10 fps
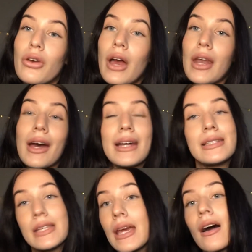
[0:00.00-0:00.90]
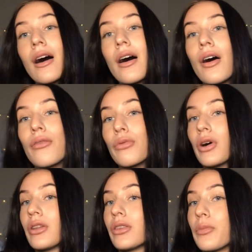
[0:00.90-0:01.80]
an idea of what
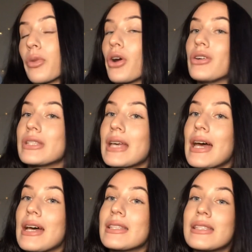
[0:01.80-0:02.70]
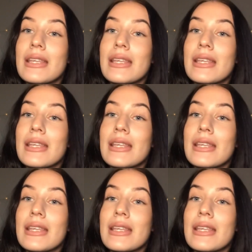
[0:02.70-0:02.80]
the process